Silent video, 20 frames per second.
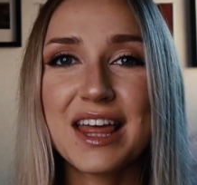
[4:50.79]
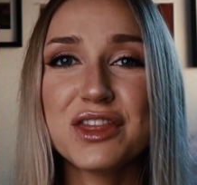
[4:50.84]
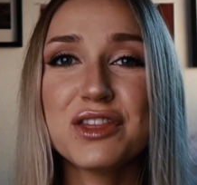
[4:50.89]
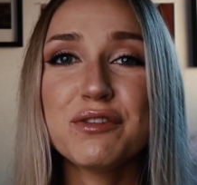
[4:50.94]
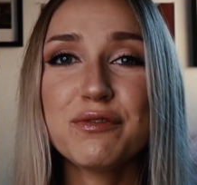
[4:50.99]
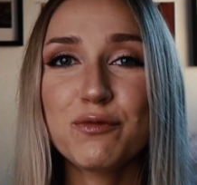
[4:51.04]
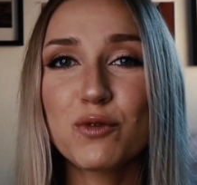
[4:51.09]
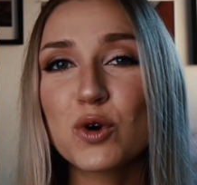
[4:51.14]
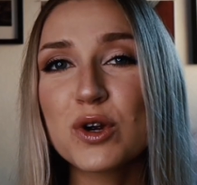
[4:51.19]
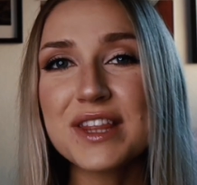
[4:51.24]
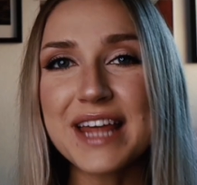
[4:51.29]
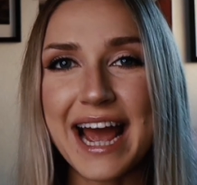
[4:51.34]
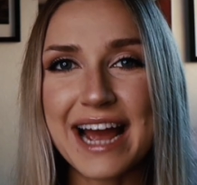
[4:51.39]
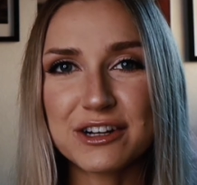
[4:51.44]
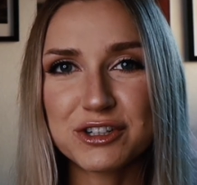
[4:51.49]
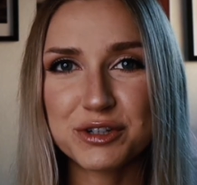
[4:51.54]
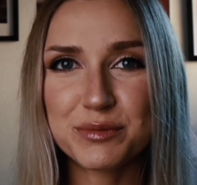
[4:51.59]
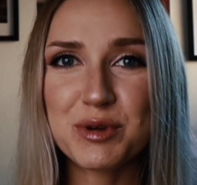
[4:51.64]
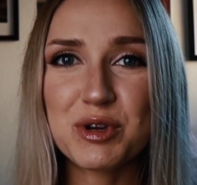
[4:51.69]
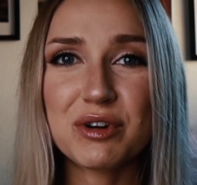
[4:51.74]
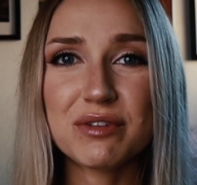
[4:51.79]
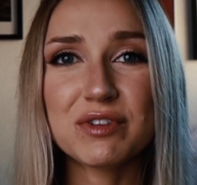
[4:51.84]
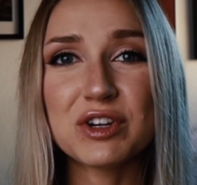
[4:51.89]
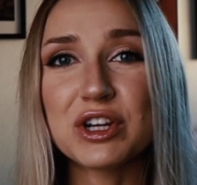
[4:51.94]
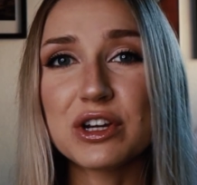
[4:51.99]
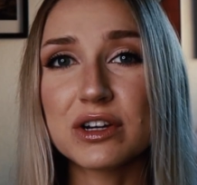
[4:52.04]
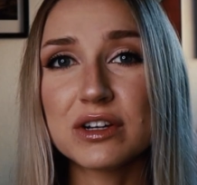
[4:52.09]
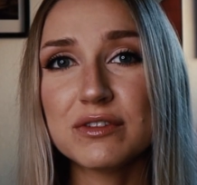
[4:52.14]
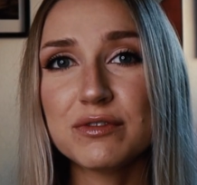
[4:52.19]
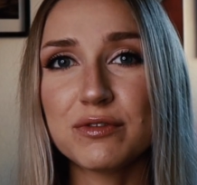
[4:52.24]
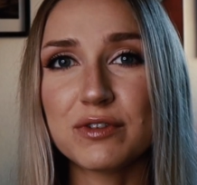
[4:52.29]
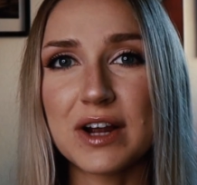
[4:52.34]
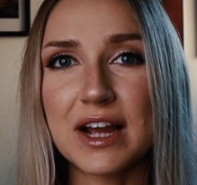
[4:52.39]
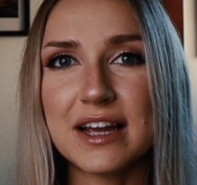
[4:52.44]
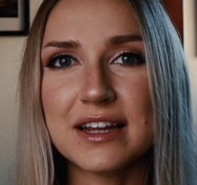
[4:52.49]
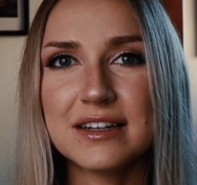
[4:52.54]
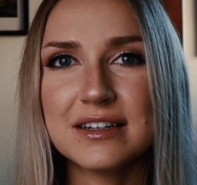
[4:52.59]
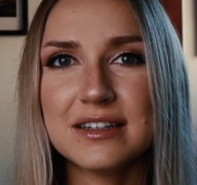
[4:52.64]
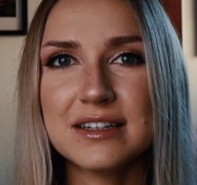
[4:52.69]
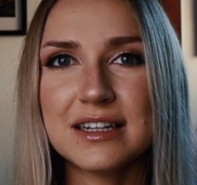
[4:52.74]
The fourth attribute of a good
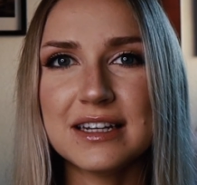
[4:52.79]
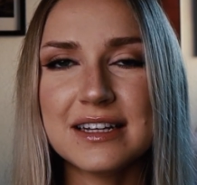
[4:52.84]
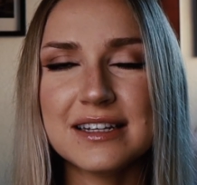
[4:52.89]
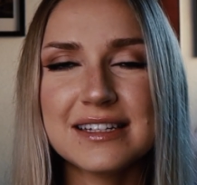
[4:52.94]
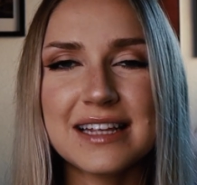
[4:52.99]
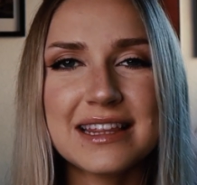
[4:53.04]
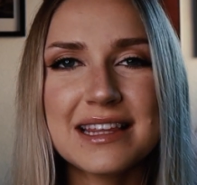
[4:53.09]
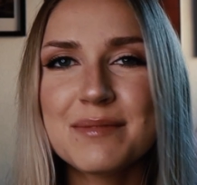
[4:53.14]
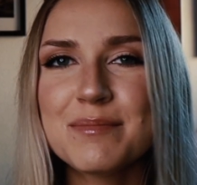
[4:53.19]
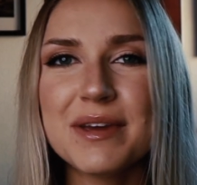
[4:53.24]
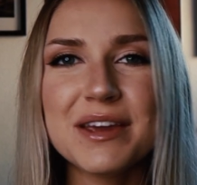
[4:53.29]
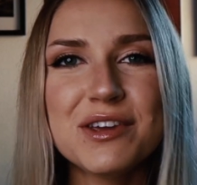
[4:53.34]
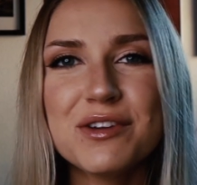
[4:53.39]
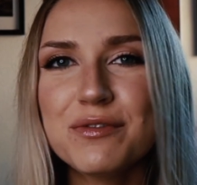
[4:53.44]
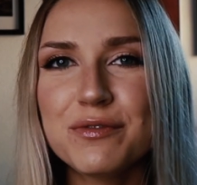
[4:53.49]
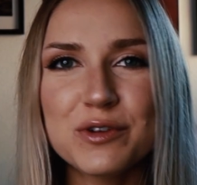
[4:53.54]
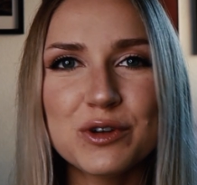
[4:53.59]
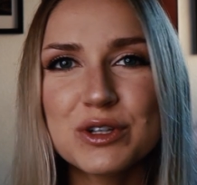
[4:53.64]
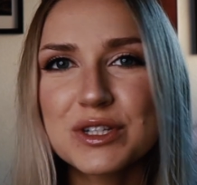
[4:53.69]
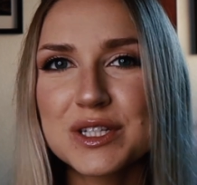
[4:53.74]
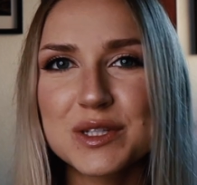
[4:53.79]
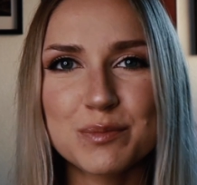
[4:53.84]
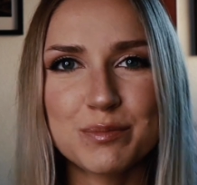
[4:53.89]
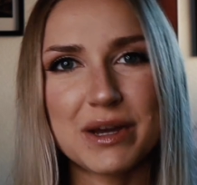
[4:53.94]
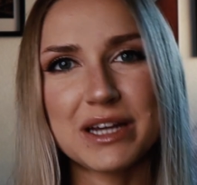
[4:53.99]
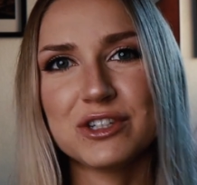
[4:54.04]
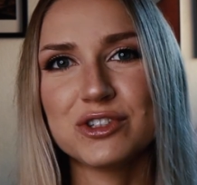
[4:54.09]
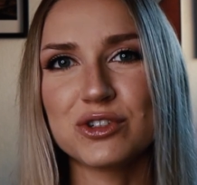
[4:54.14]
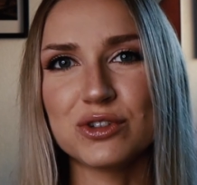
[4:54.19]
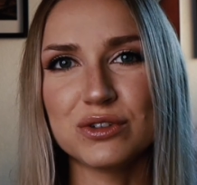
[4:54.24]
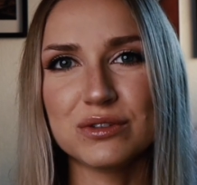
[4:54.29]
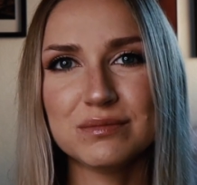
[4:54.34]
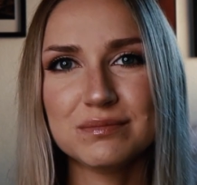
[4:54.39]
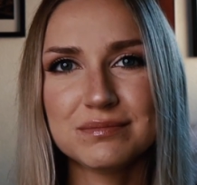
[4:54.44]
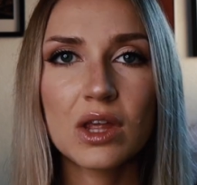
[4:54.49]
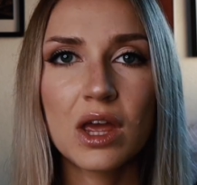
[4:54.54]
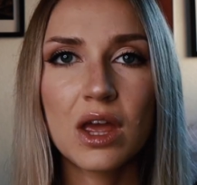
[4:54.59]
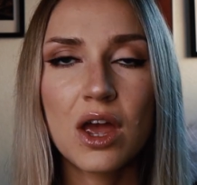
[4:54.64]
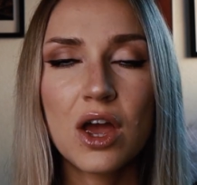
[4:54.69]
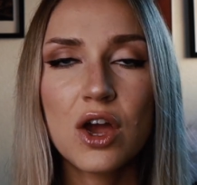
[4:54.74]
friend is that they make you feel
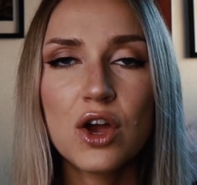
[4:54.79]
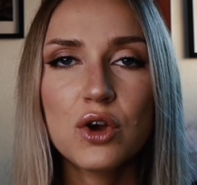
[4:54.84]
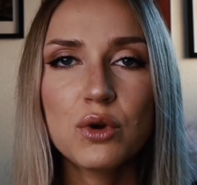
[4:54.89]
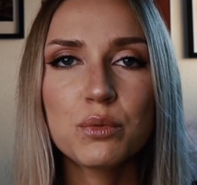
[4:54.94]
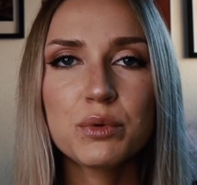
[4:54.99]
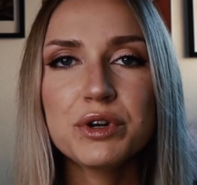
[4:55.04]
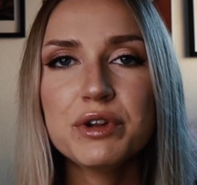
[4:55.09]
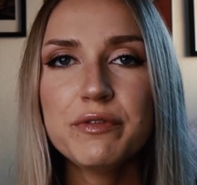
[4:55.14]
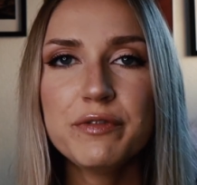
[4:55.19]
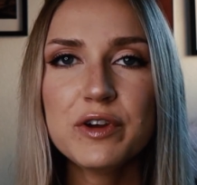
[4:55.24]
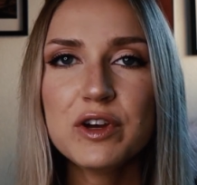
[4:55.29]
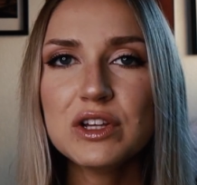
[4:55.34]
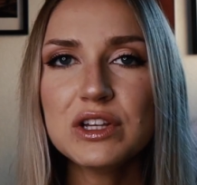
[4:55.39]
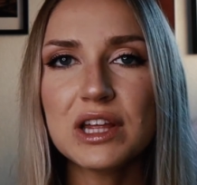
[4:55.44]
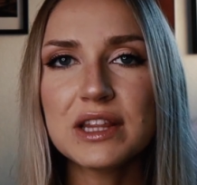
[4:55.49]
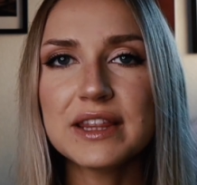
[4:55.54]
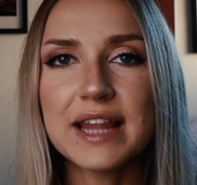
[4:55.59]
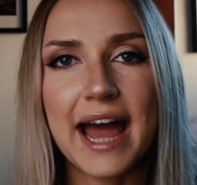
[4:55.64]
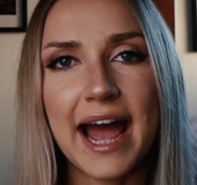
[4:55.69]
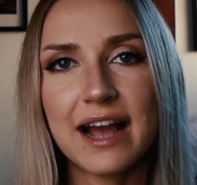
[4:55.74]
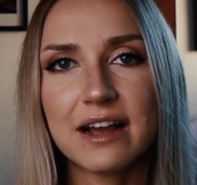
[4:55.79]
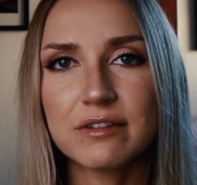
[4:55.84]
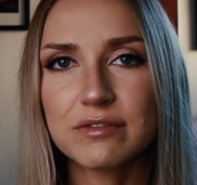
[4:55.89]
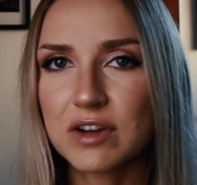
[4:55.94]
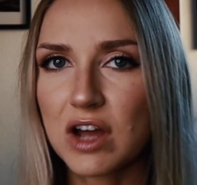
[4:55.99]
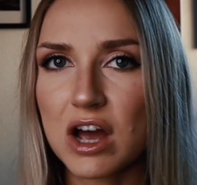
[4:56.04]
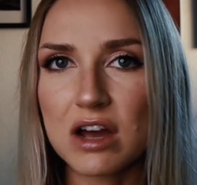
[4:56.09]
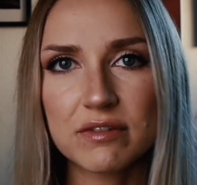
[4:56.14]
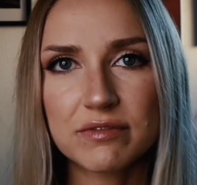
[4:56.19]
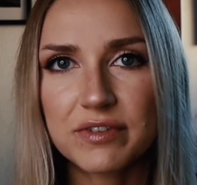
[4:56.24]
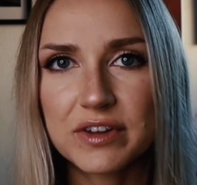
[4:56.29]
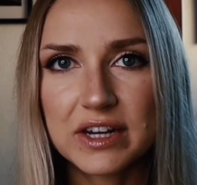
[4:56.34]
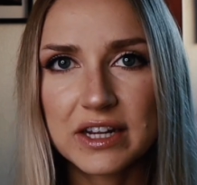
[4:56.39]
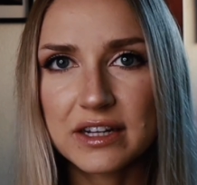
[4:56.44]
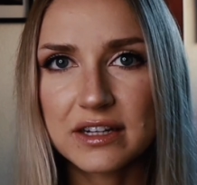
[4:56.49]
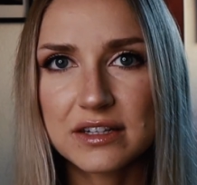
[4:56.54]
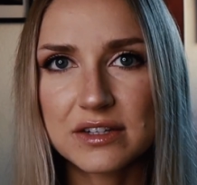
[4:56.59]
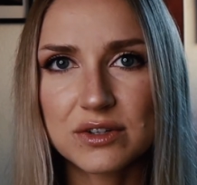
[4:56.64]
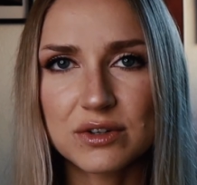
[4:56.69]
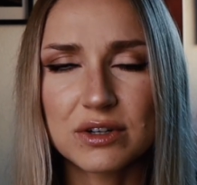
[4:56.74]
special. When you feel a lack of
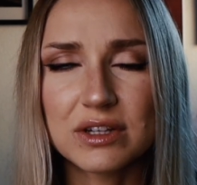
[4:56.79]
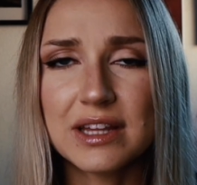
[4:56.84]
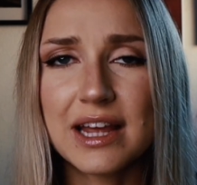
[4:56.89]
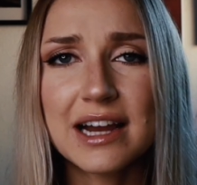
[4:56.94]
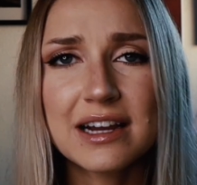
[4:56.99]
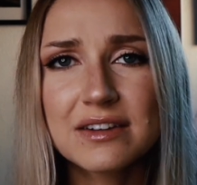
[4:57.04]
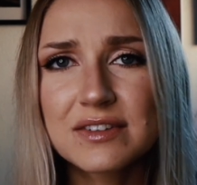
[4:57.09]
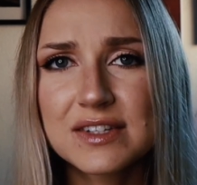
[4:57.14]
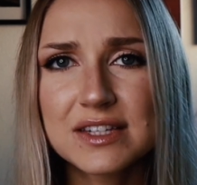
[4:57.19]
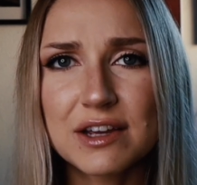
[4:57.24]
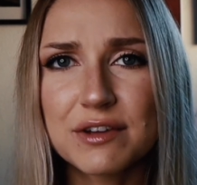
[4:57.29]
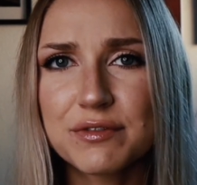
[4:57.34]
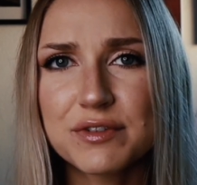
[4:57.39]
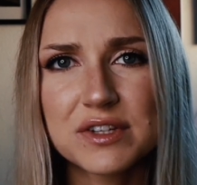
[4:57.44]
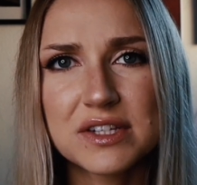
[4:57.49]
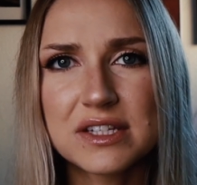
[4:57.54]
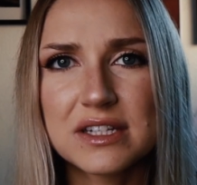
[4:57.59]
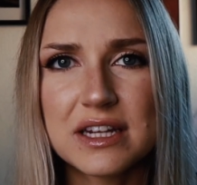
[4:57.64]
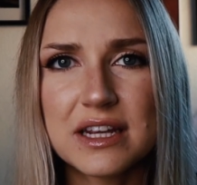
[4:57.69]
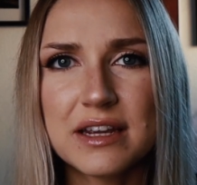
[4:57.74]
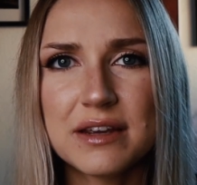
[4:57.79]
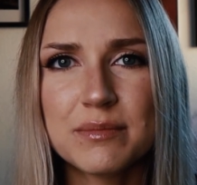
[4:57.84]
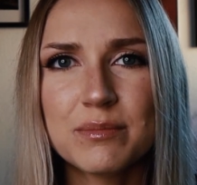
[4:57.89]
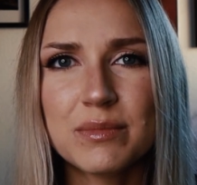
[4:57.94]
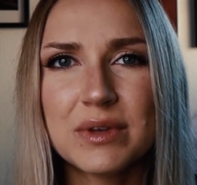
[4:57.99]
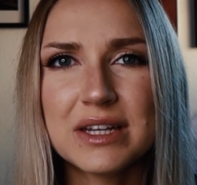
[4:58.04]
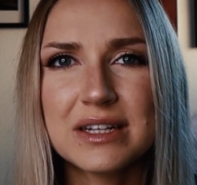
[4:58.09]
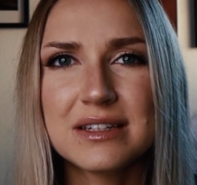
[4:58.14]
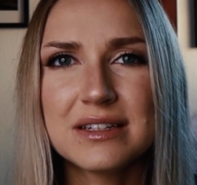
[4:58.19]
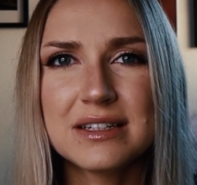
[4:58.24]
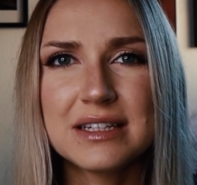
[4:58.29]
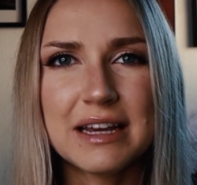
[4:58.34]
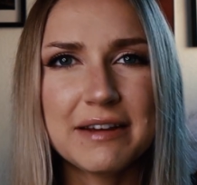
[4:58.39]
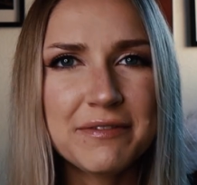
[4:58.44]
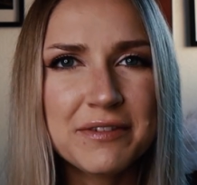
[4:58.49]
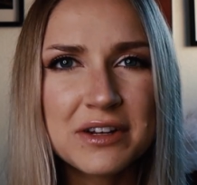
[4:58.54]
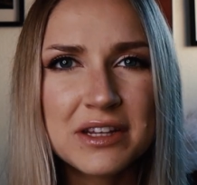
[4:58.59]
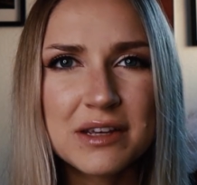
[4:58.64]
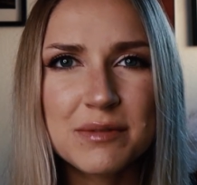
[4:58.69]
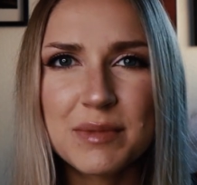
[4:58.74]
confidence or a lack of self-esteem, it
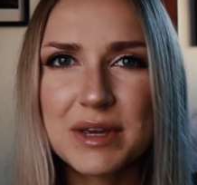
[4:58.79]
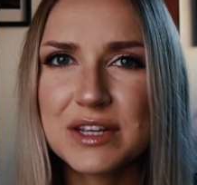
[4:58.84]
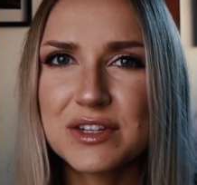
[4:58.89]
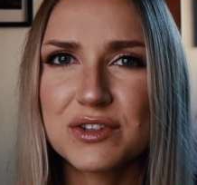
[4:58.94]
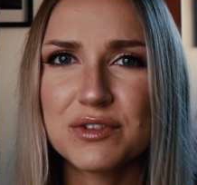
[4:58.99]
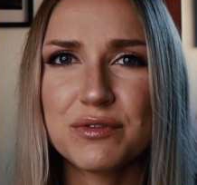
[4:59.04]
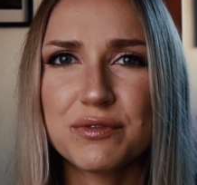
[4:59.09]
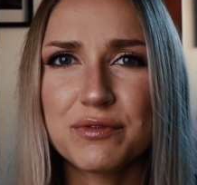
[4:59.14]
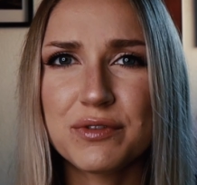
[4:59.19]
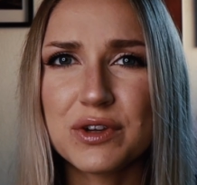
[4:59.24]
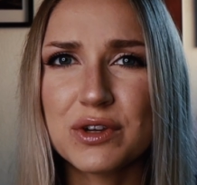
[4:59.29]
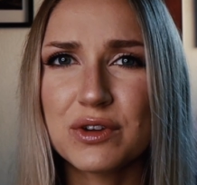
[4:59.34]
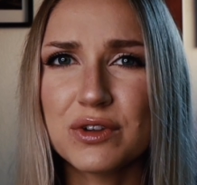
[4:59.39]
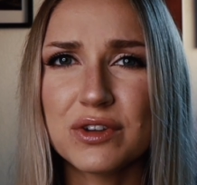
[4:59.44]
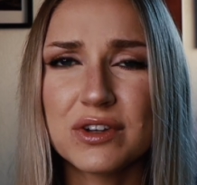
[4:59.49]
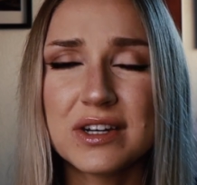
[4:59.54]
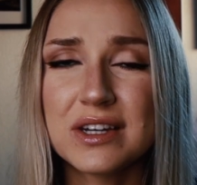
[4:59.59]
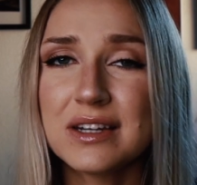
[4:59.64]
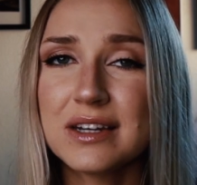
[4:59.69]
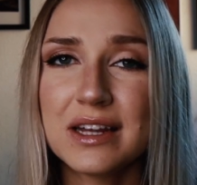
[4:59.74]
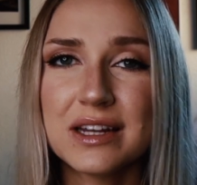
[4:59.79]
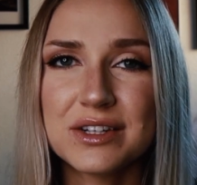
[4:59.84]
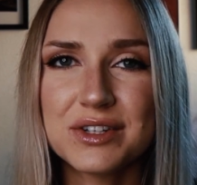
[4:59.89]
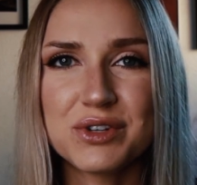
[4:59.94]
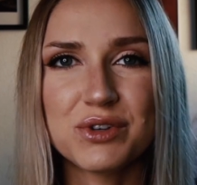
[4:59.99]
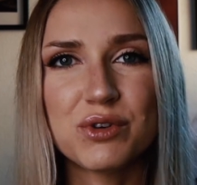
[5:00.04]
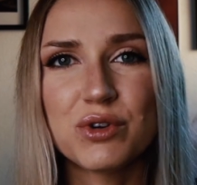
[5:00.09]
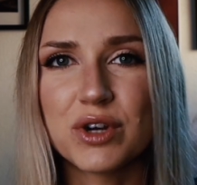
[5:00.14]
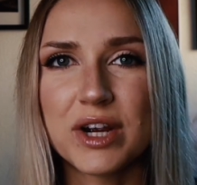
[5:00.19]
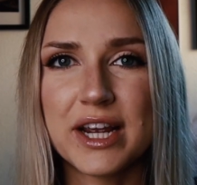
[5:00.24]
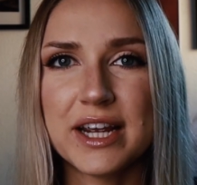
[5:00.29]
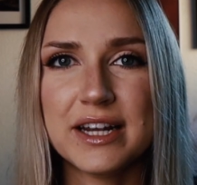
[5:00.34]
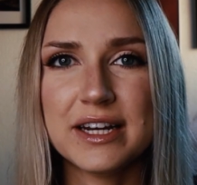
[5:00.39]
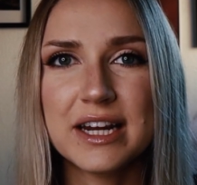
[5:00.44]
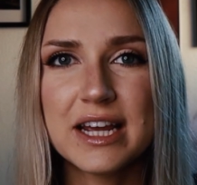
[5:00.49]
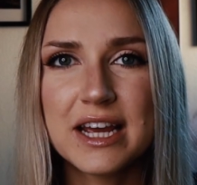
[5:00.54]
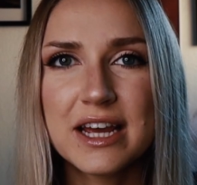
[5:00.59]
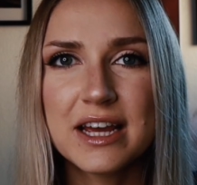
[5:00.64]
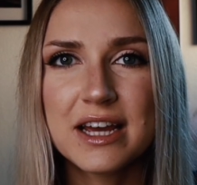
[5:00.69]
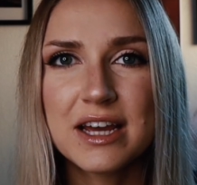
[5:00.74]
definitely makes you feel not too great.